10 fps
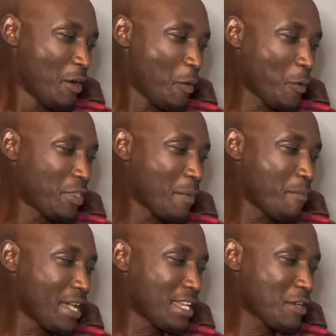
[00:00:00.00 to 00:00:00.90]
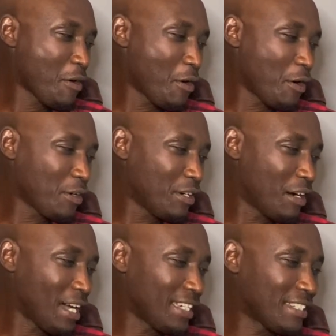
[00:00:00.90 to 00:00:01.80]
with the main goal
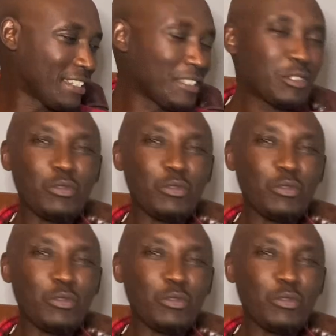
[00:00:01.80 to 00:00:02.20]
is to